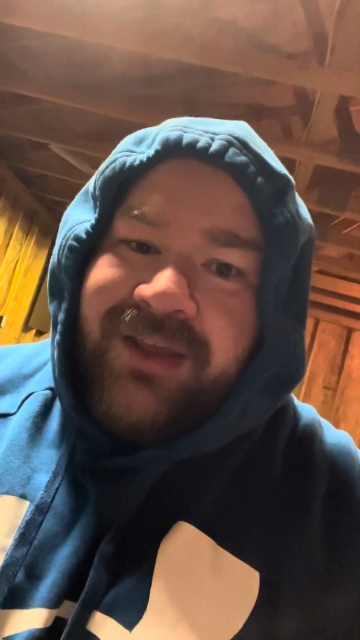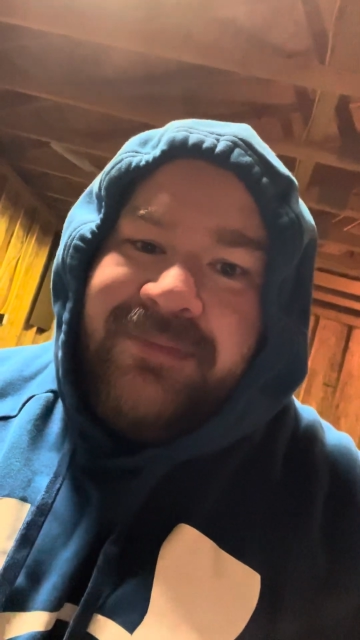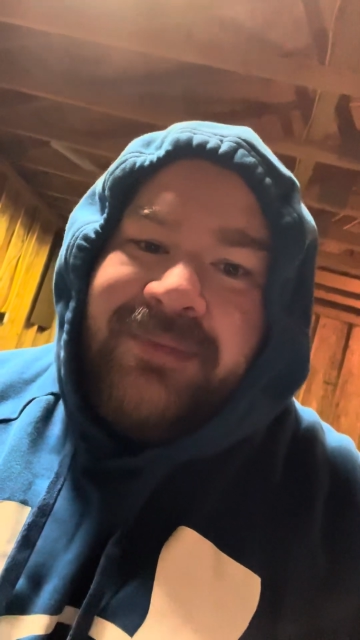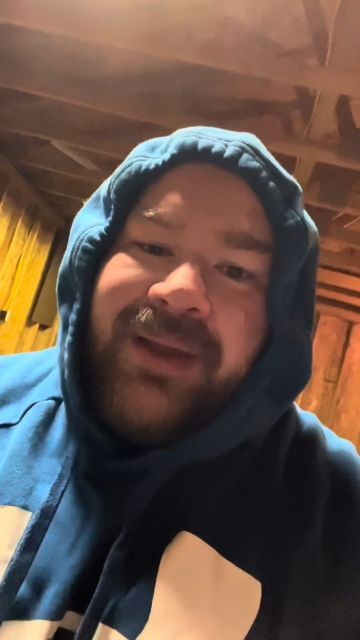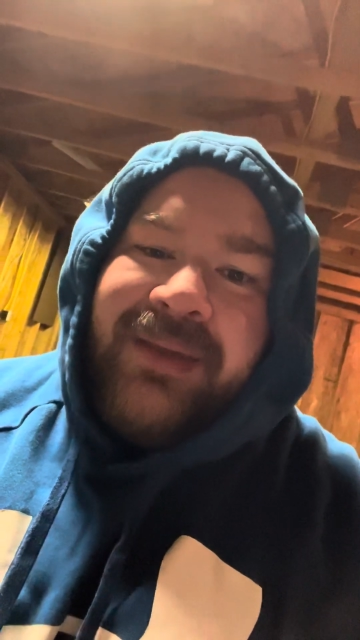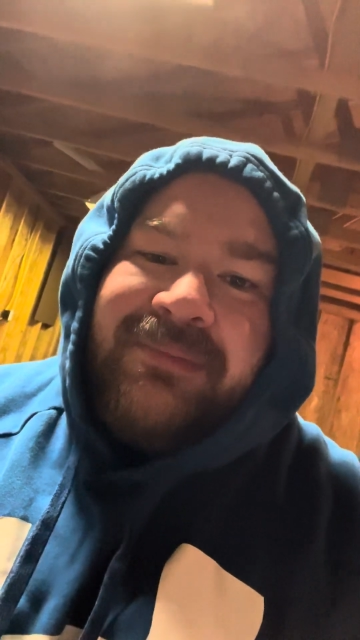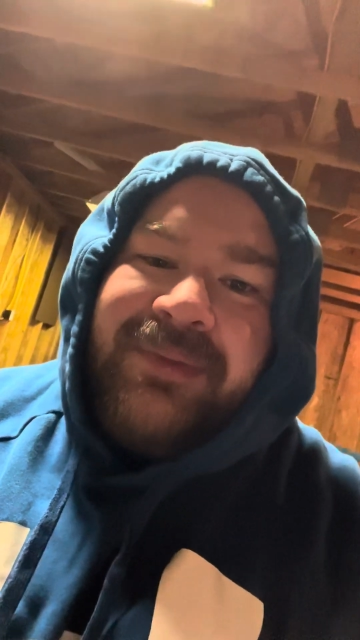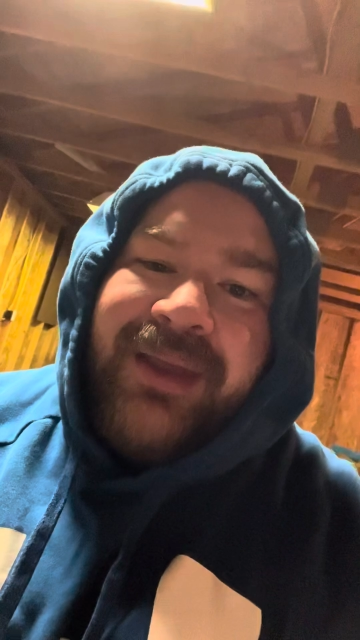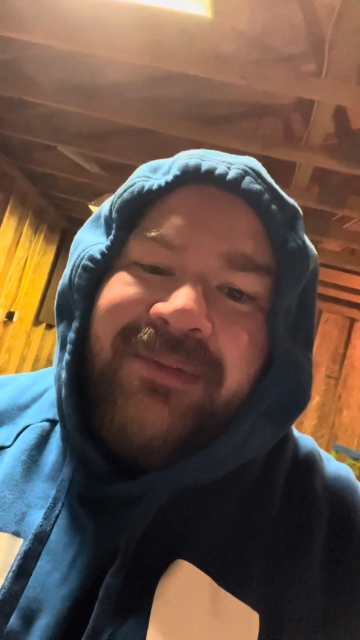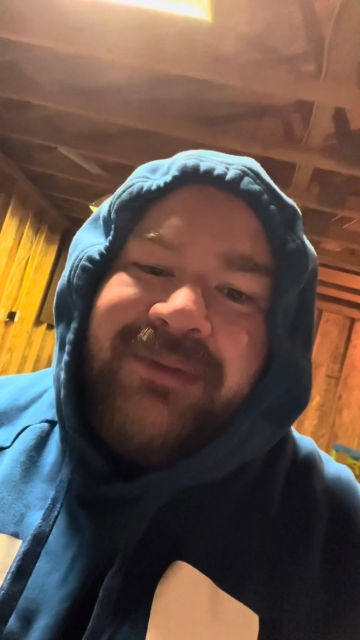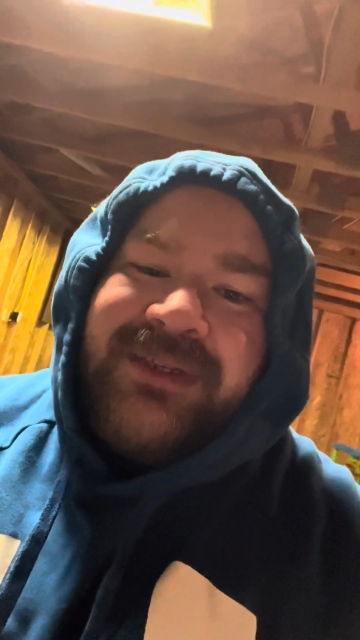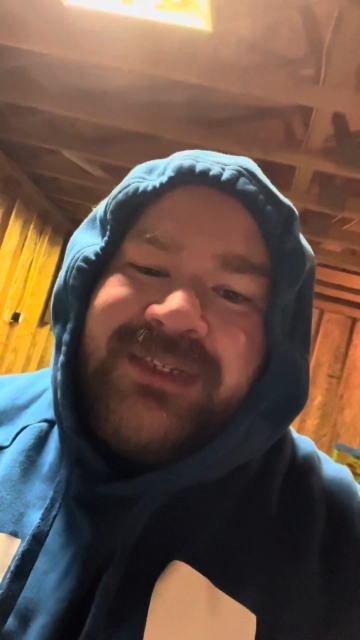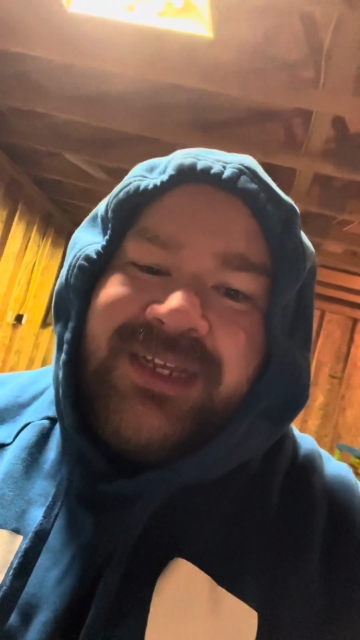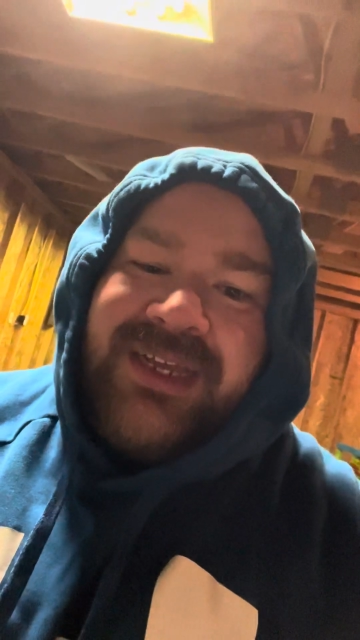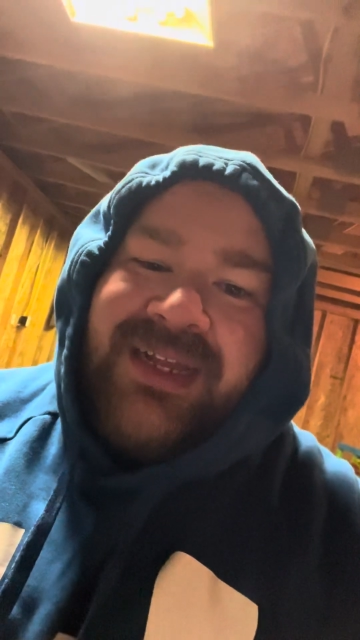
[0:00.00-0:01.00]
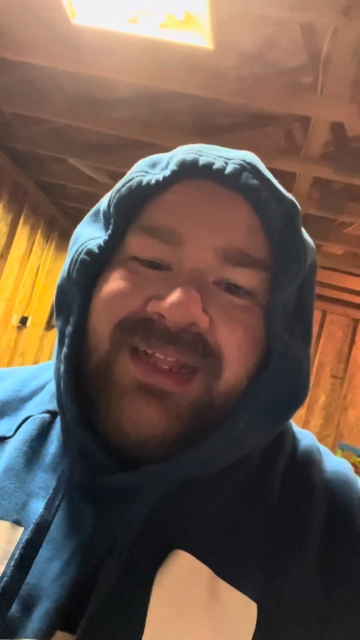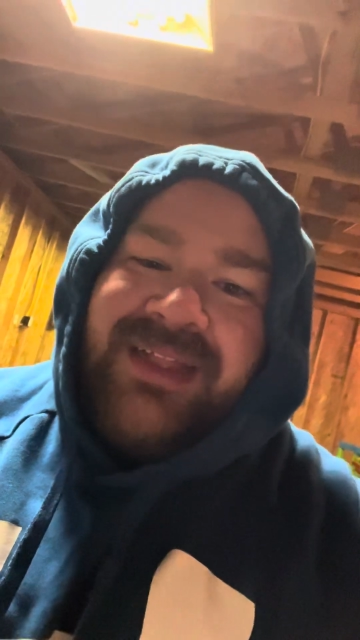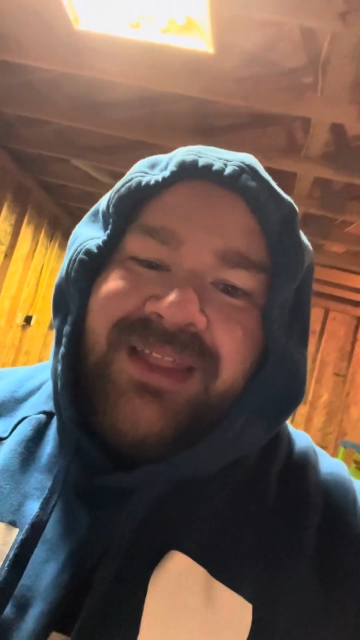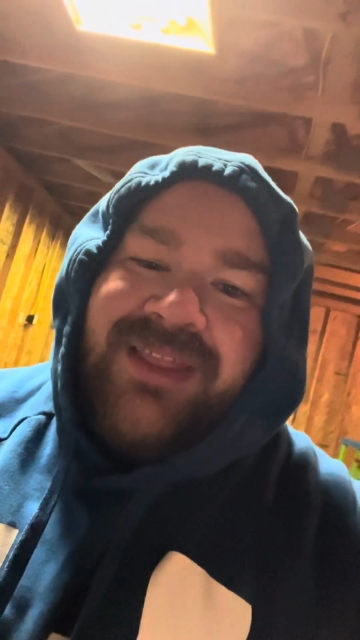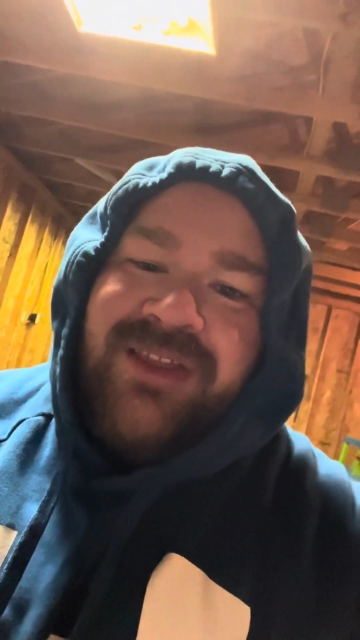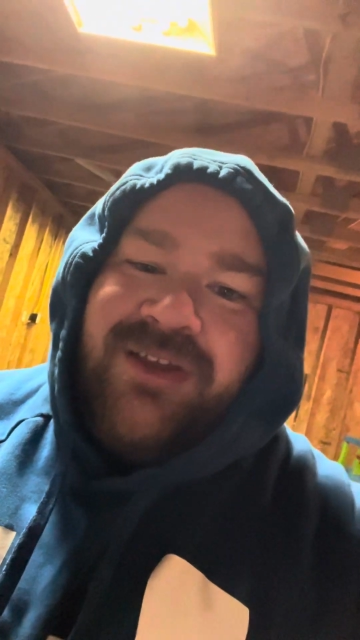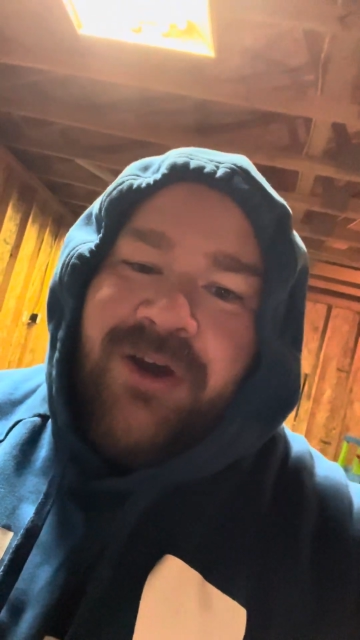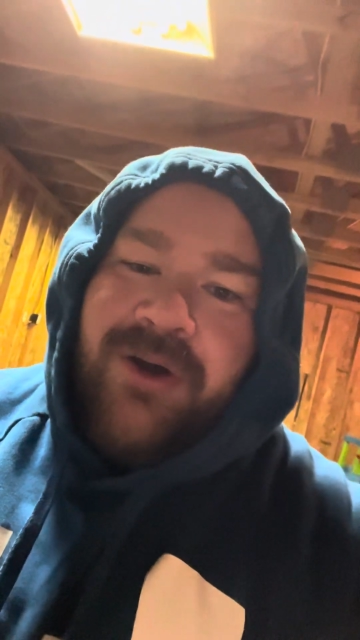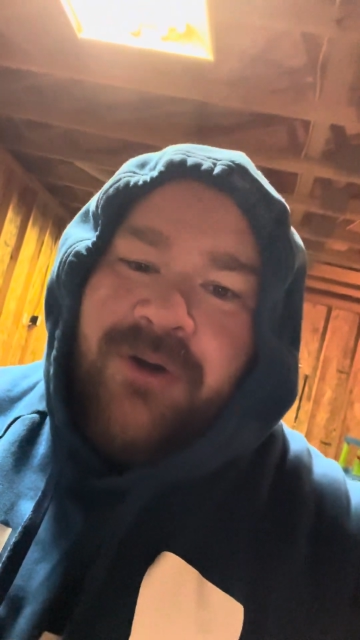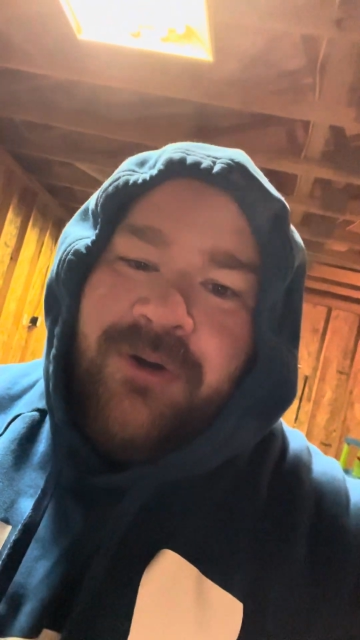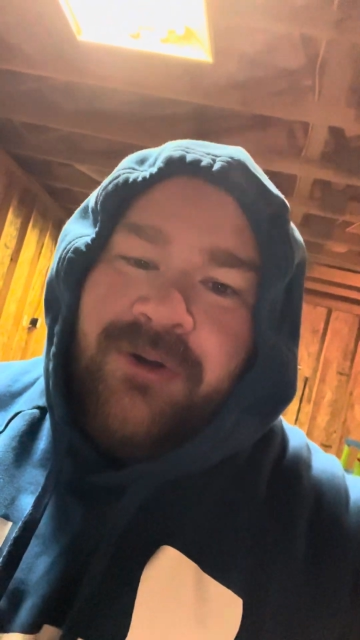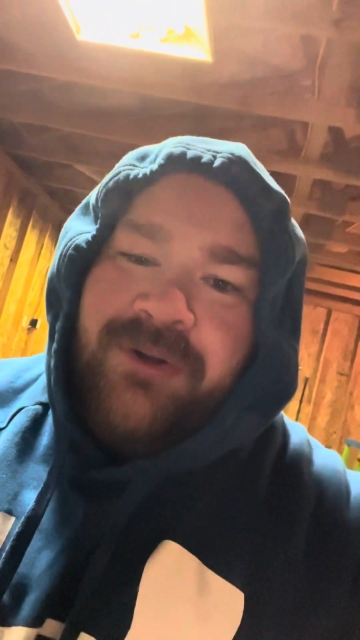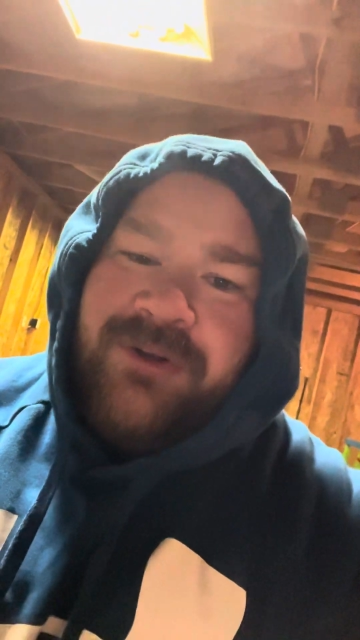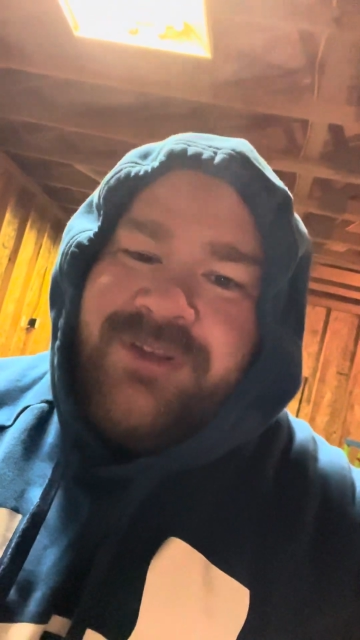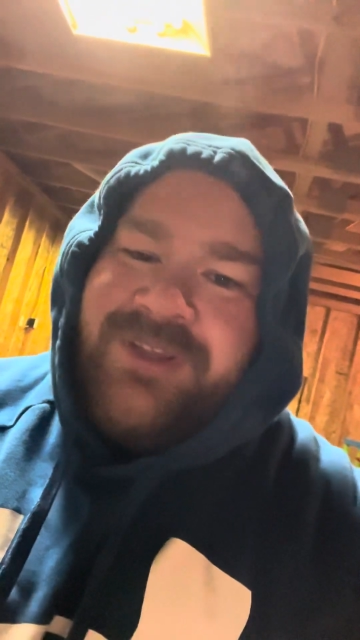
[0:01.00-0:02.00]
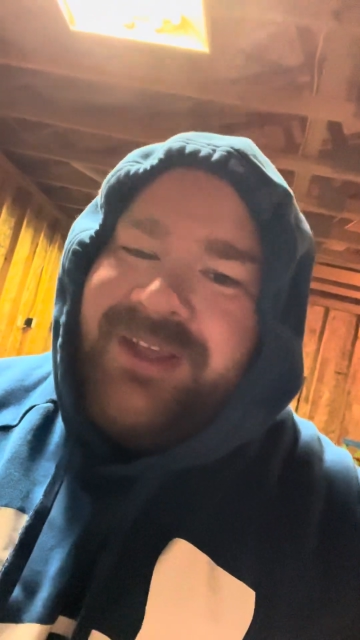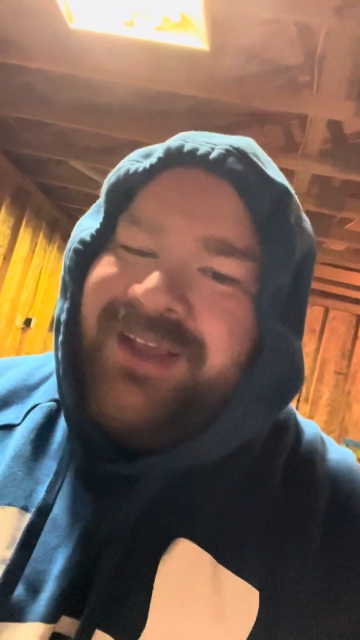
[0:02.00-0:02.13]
You might be able to tell it's cold.